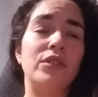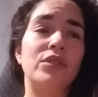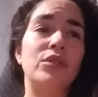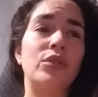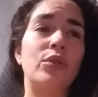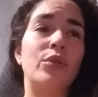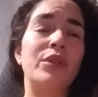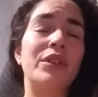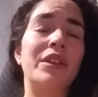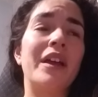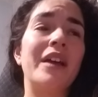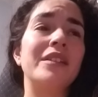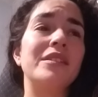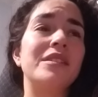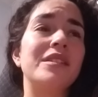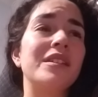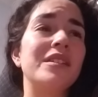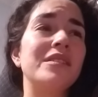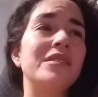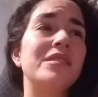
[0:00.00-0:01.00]
So in that
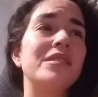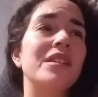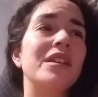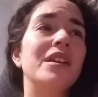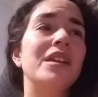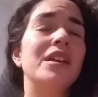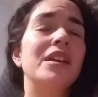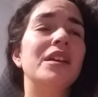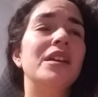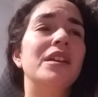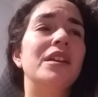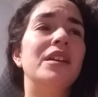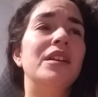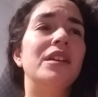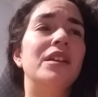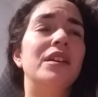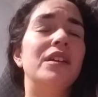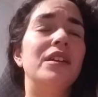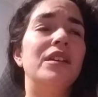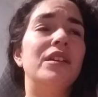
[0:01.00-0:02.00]
sense,
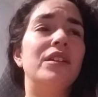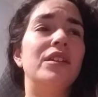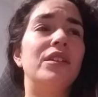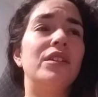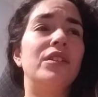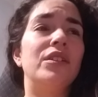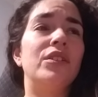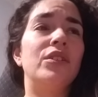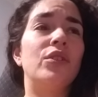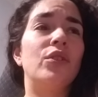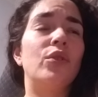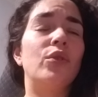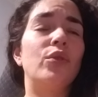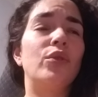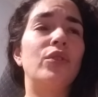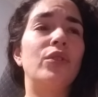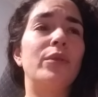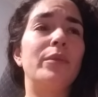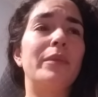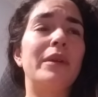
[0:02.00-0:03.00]
you know,
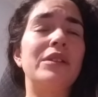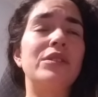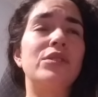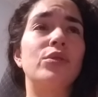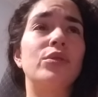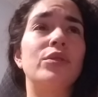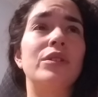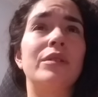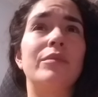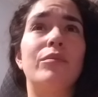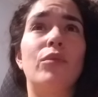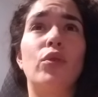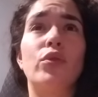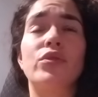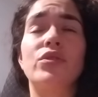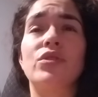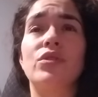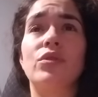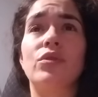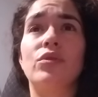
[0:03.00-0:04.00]
your mental and
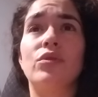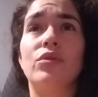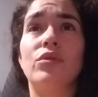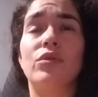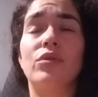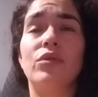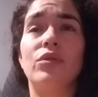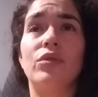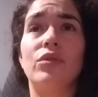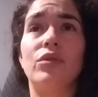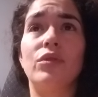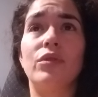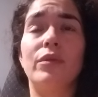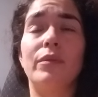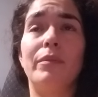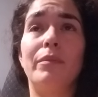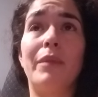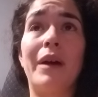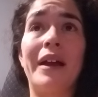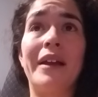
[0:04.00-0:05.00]
emotional
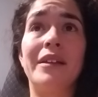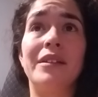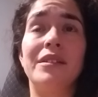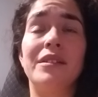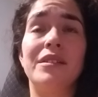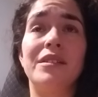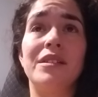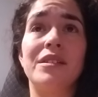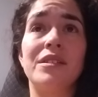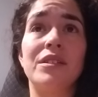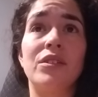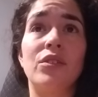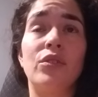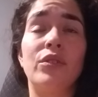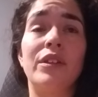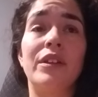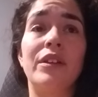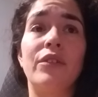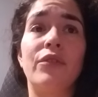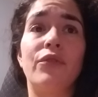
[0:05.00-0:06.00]
mind doesn't
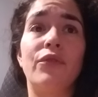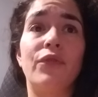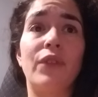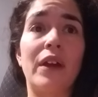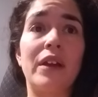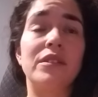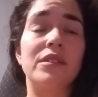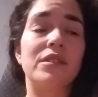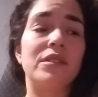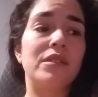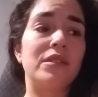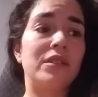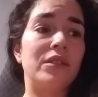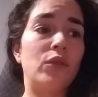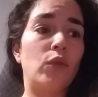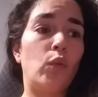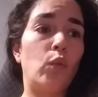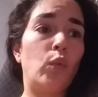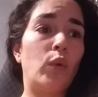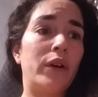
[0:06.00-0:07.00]
only affect
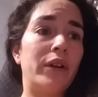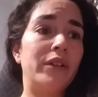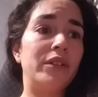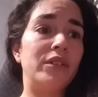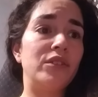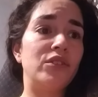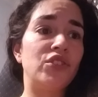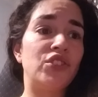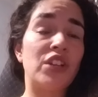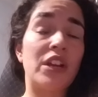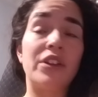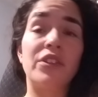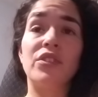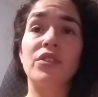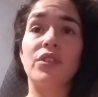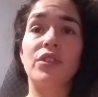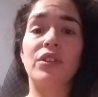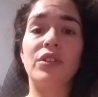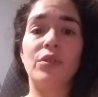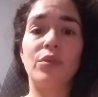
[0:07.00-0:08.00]
what
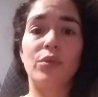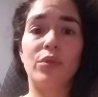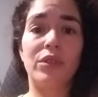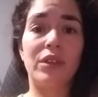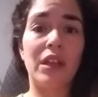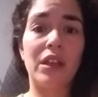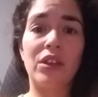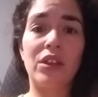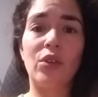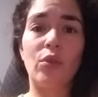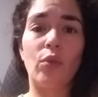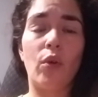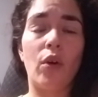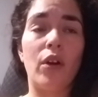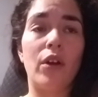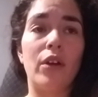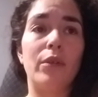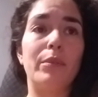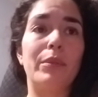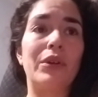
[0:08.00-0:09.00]
gender you think you
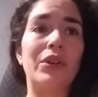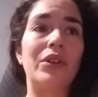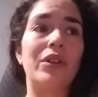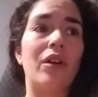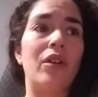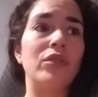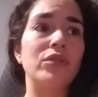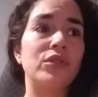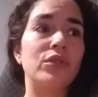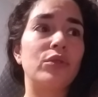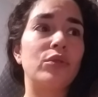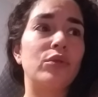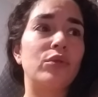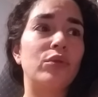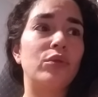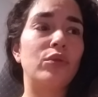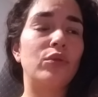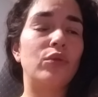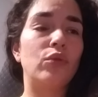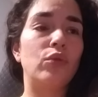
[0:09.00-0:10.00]
are, but
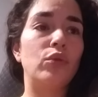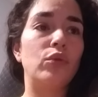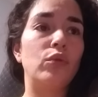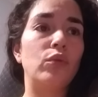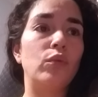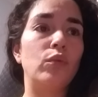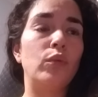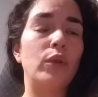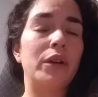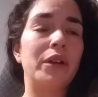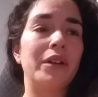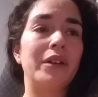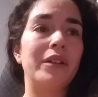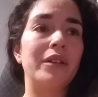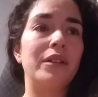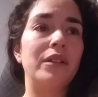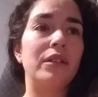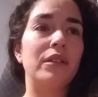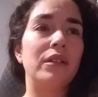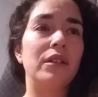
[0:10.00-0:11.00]
also
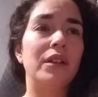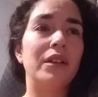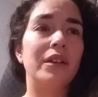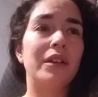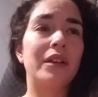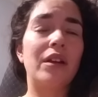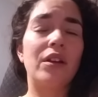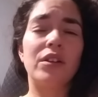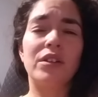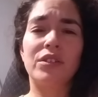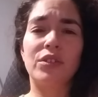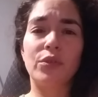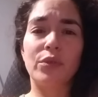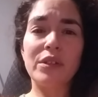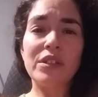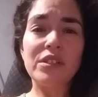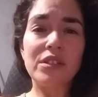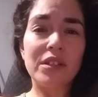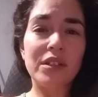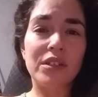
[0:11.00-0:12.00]
what
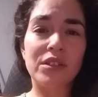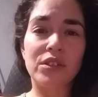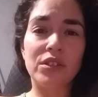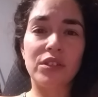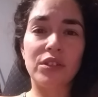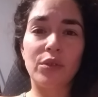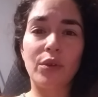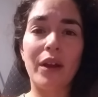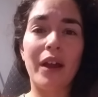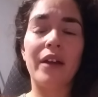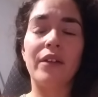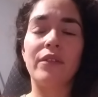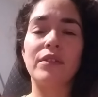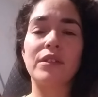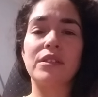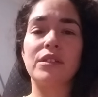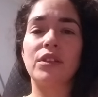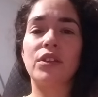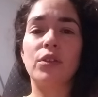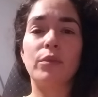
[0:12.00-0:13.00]
characteristics you have
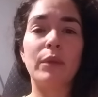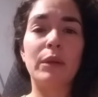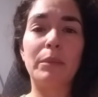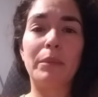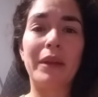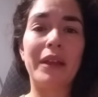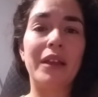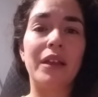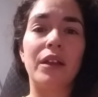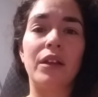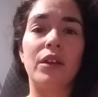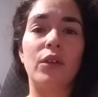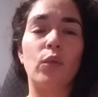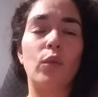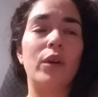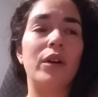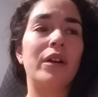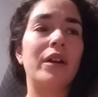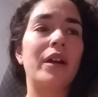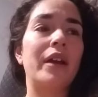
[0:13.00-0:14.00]
as a human being,
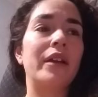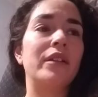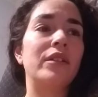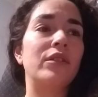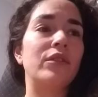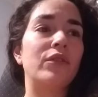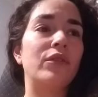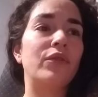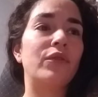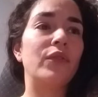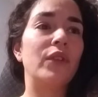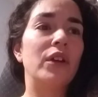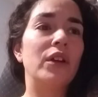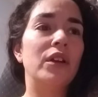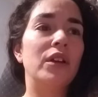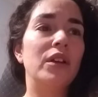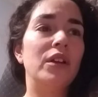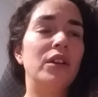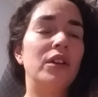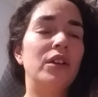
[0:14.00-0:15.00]
what kind of
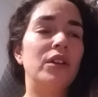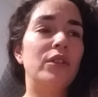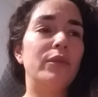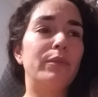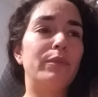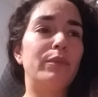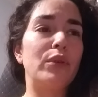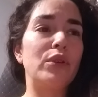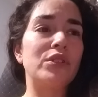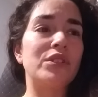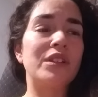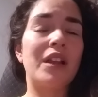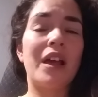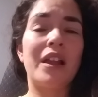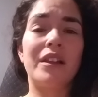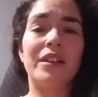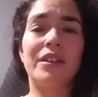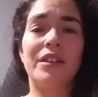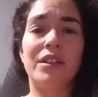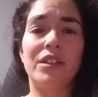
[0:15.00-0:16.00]

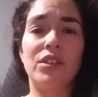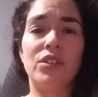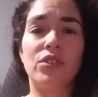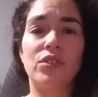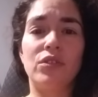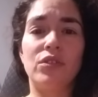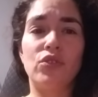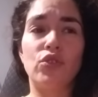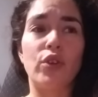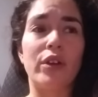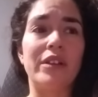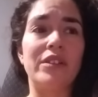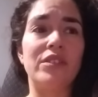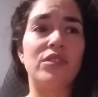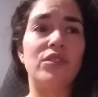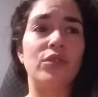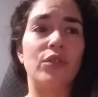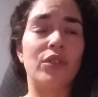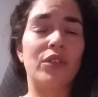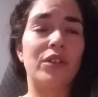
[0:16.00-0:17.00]
personality
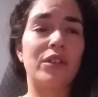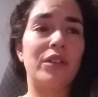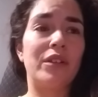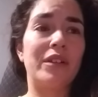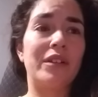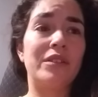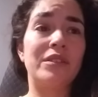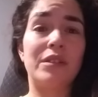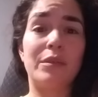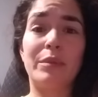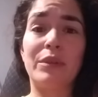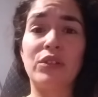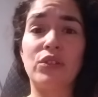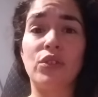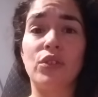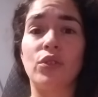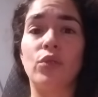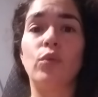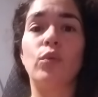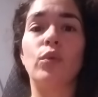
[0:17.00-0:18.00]
traits you're gonna exhibit
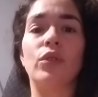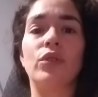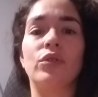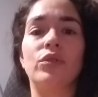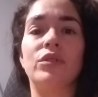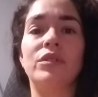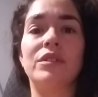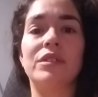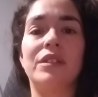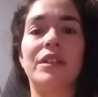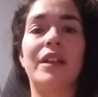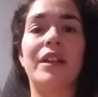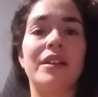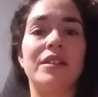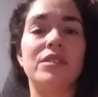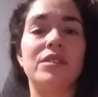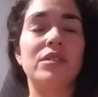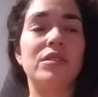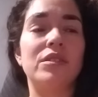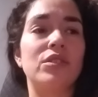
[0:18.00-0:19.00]
to the world. It
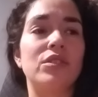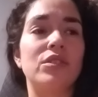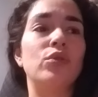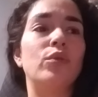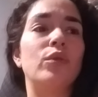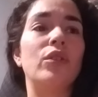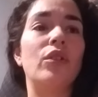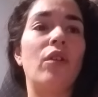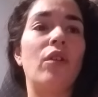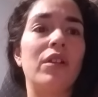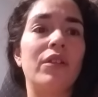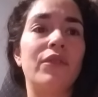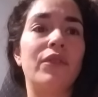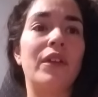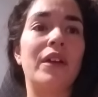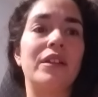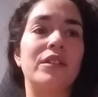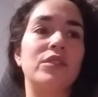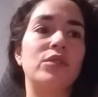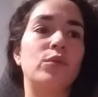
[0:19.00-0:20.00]
has to do with all of
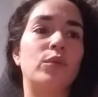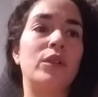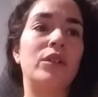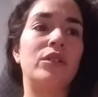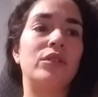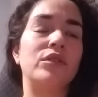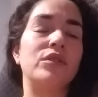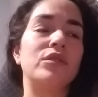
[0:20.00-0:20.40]
that as well.